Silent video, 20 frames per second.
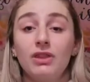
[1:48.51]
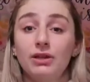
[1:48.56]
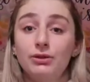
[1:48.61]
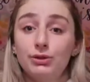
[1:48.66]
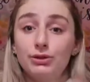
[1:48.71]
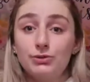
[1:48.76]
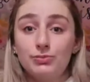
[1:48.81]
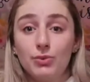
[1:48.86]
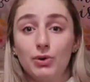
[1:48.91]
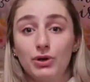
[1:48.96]

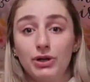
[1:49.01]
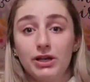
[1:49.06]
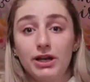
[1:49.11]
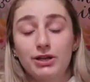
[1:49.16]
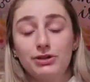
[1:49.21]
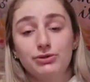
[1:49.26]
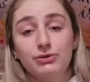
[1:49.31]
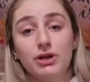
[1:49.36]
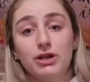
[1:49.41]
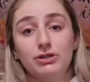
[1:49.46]
This morning,
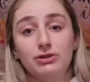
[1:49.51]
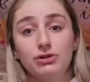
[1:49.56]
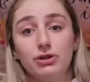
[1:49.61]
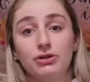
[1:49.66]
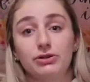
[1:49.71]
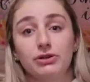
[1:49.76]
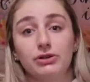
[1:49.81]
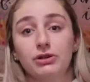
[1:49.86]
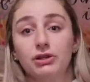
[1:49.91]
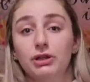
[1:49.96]
as you guys saw
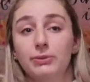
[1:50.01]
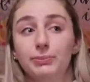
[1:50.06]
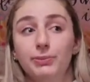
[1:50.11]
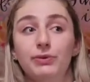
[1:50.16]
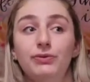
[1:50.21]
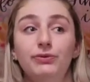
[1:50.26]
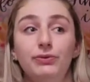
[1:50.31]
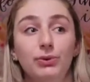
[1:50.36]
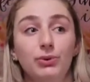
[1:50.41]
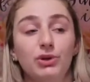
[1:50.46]
in the clip
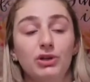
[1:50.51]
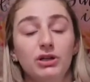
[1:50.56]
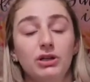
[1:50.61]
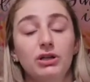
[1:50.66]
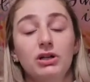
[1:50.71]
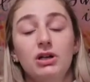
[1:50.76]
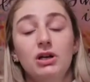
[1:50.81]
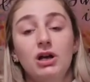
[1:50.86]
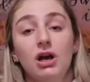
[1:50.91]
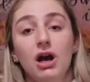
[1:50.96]
before,